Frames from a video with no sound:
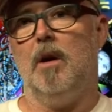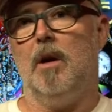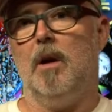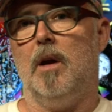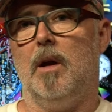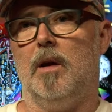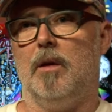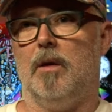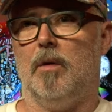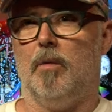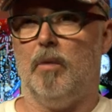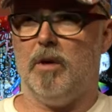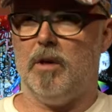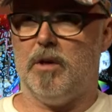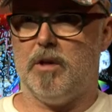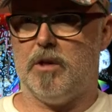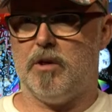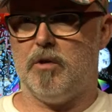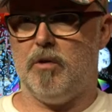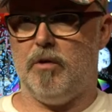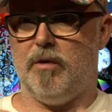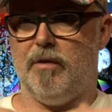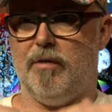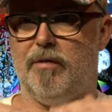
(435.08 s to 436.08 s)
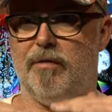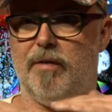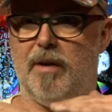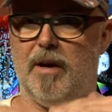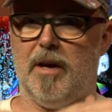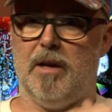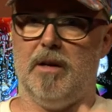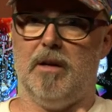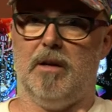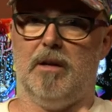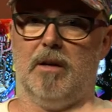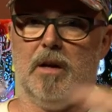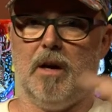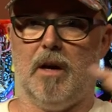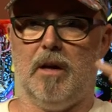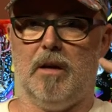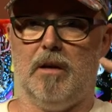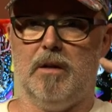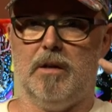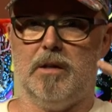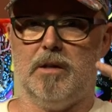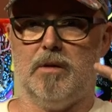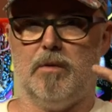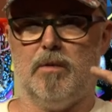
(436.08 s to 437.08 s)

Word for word: And then when I just saw the faded colors,